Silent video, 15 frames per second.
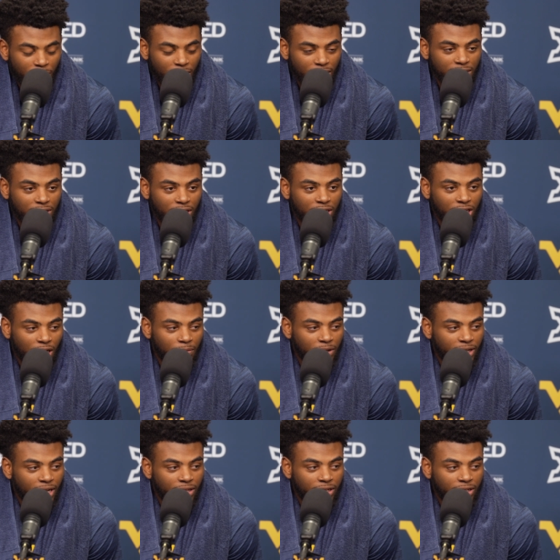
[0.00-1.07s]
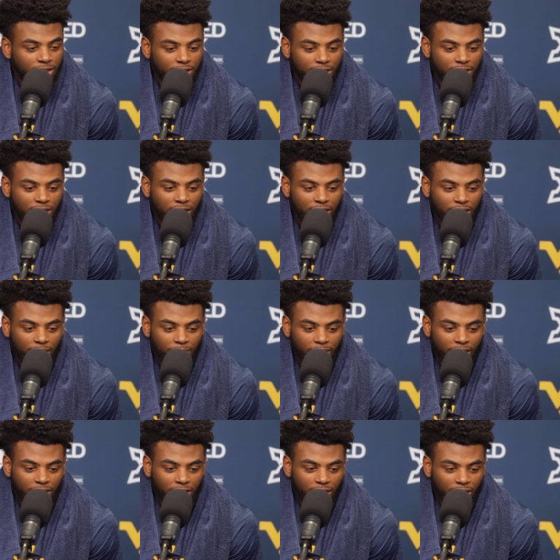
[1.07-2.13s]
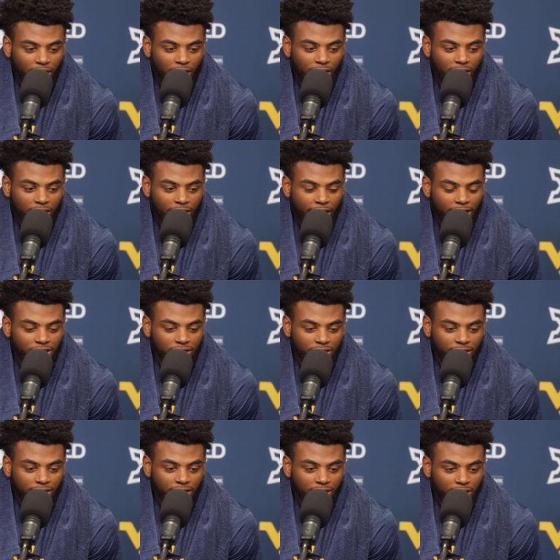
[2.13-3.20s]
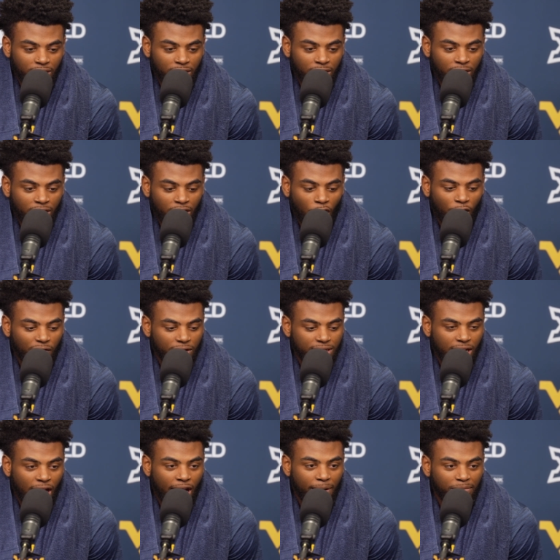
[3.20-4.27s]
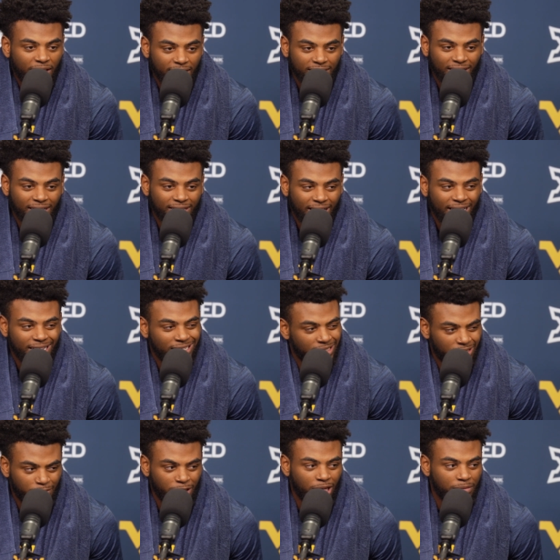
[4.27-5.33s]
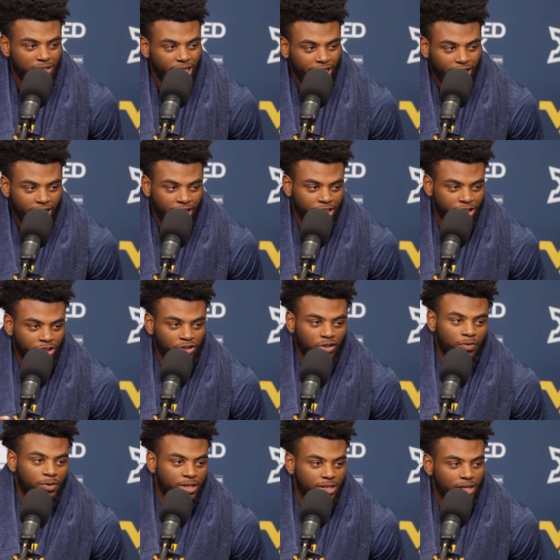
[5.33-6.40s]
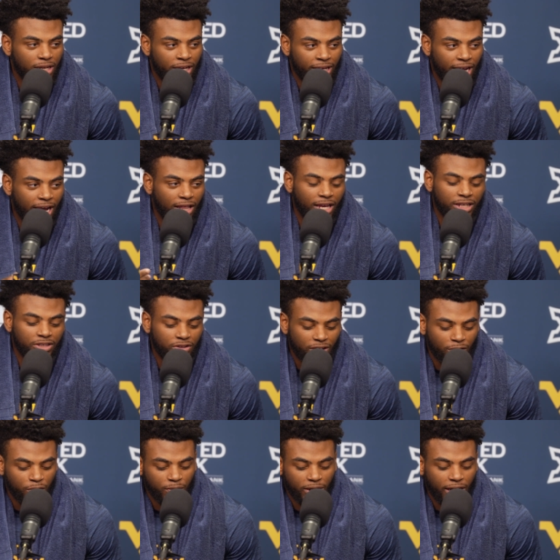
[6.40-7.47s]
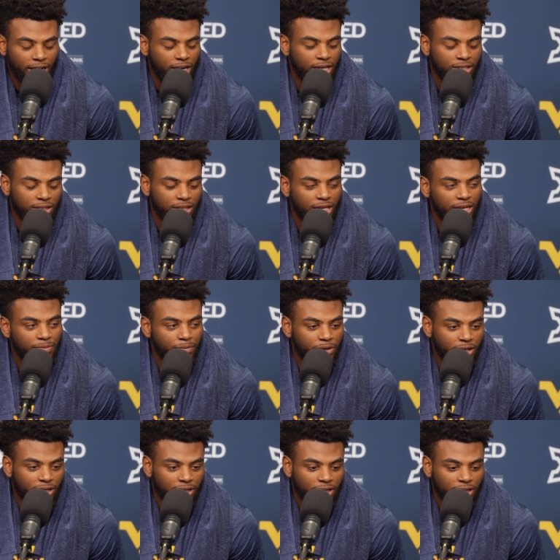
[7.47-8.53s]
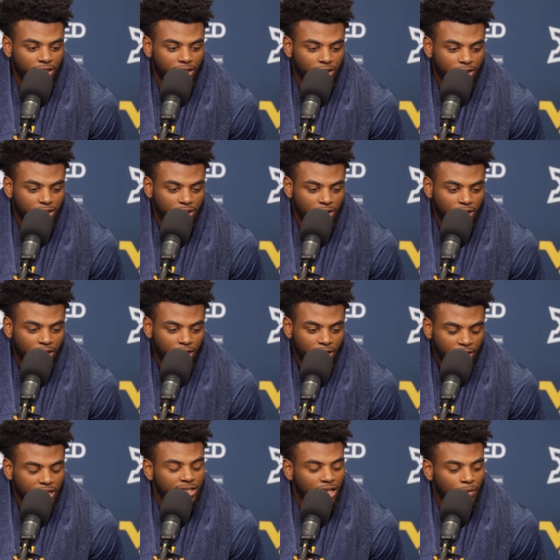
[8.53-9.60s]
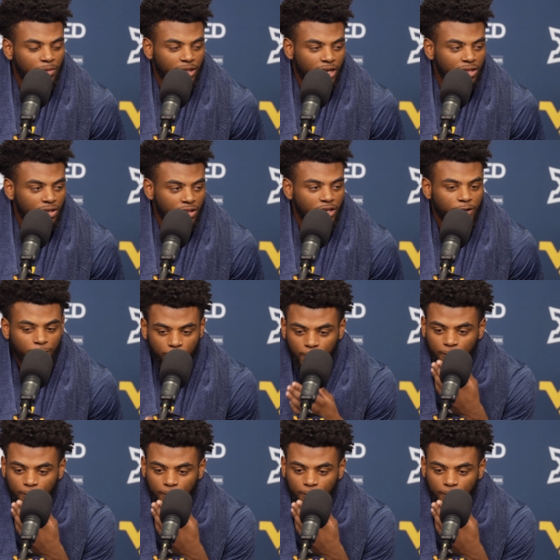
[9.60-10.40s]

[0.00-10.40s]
Yeah, it's starting to come together. It's starting to come together uh, naturally. Over time, things like that that just become second nature. You know what a guy likes, you know what a guy doesn't like, but uh, it's coming together though.